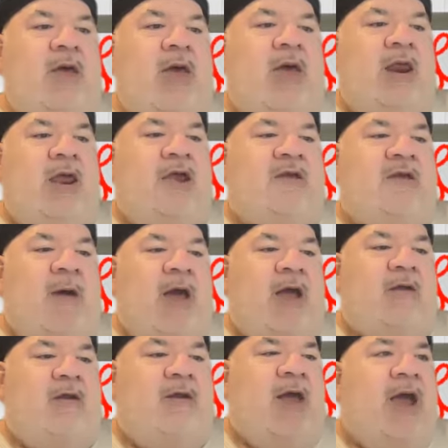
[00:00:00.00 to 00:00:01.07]
And he's
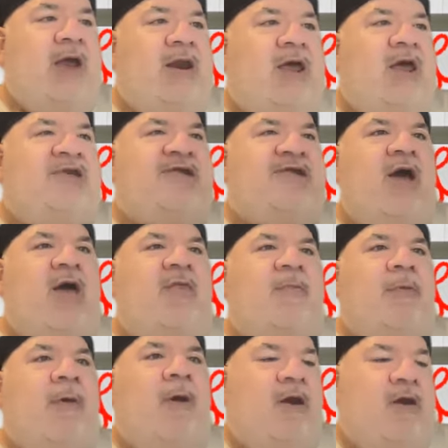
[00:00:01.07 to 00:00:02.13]
Michael Knight, and he's the other
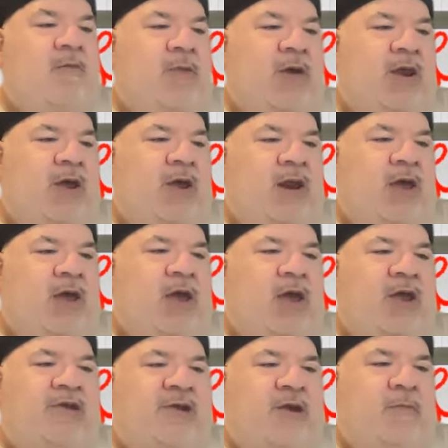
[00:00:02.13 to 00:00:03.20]
part of the meeting, and he
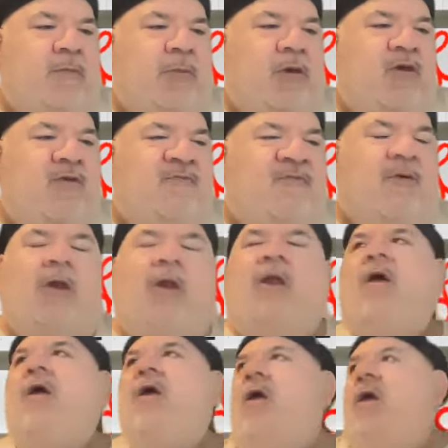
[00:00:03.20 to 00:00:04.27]
is in
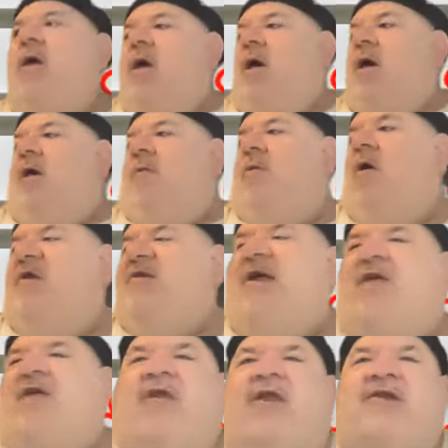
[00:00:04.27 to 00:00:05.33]
beautiful Los
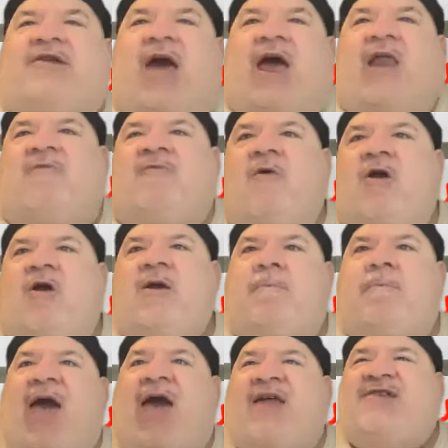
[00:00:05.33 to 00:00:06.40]
Angeles, California,
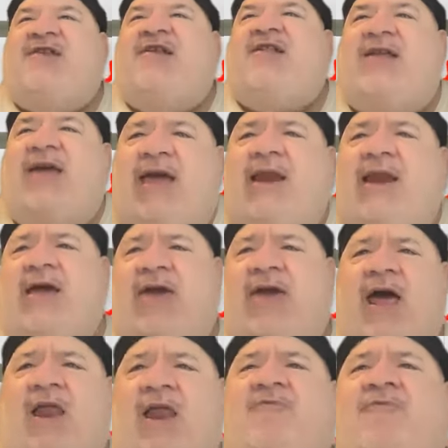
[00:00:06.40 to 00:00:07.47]
Pasadena,
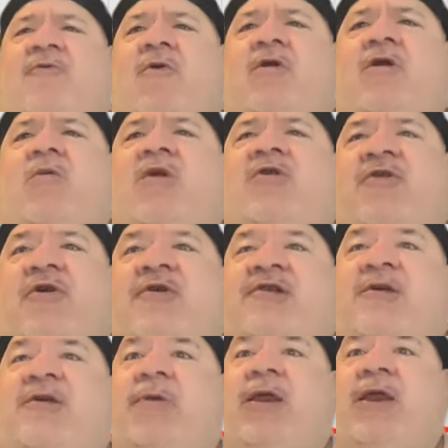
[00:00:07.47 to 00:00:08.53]
California, which used
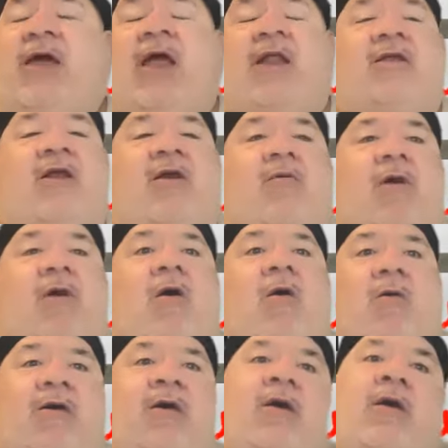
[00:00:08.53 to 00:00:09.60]
to be the end of the
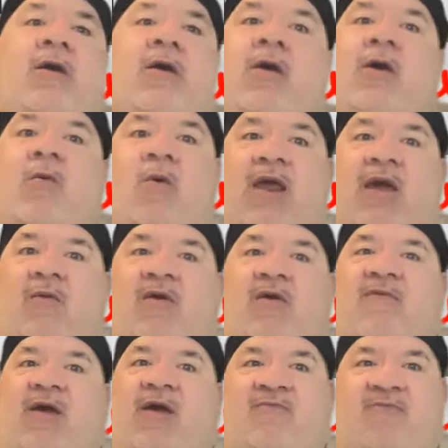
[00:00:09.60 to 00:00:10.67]
road when
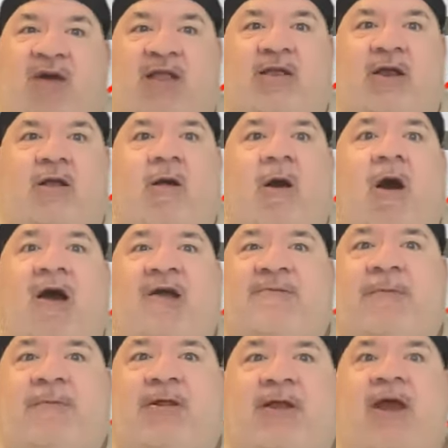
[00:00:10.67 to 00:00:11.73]
they invented cars,
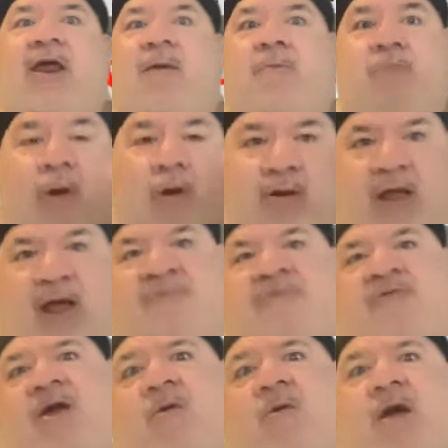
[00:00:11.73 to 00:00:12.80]
but then they broke that
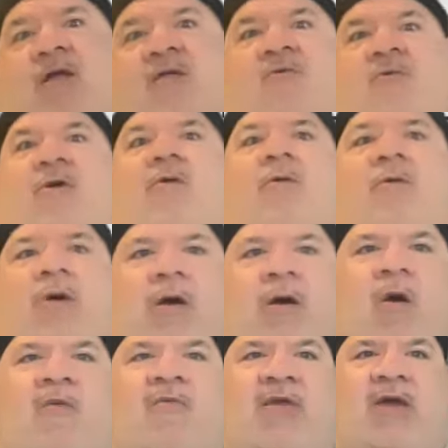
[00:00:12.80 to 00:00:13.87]
freeway through
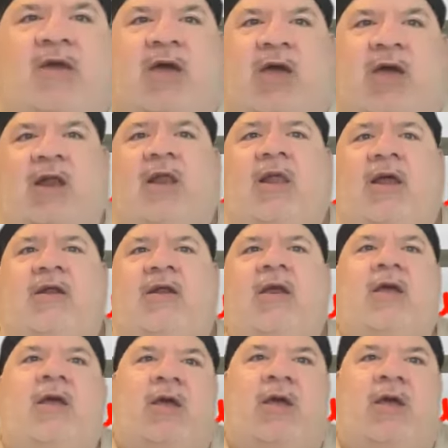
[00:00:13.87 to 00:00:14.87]
over the hill and